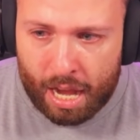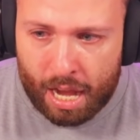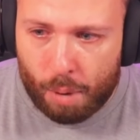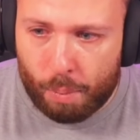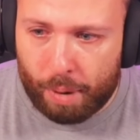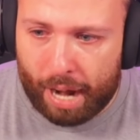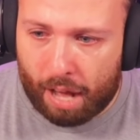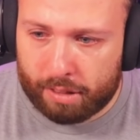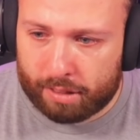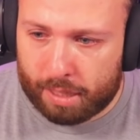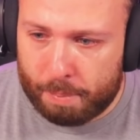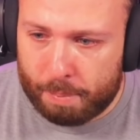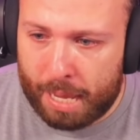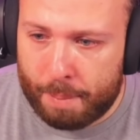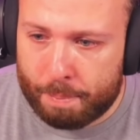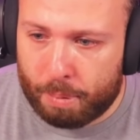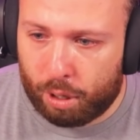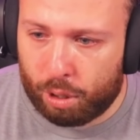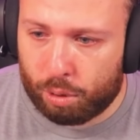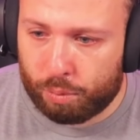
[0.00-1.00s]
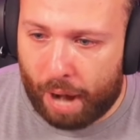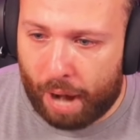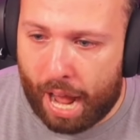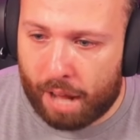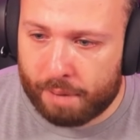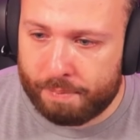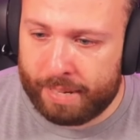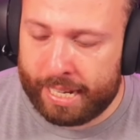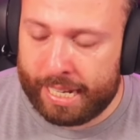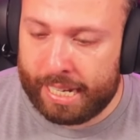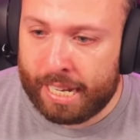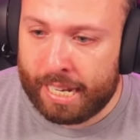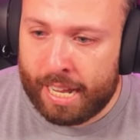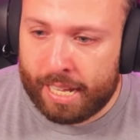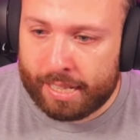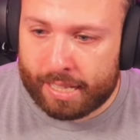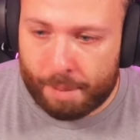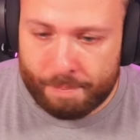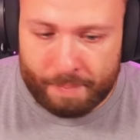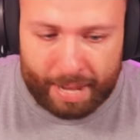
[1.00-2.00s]
without the people around me
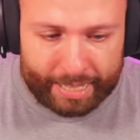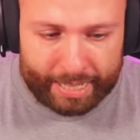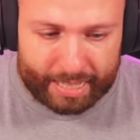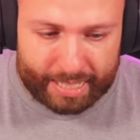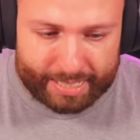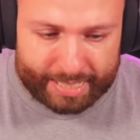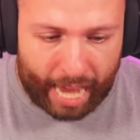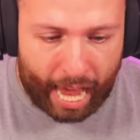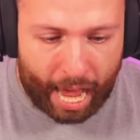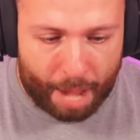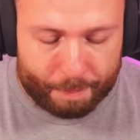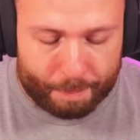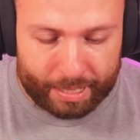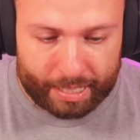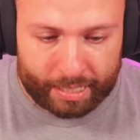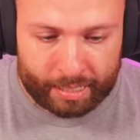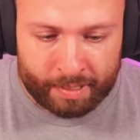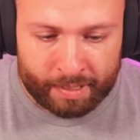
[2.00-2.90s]
that made this happen.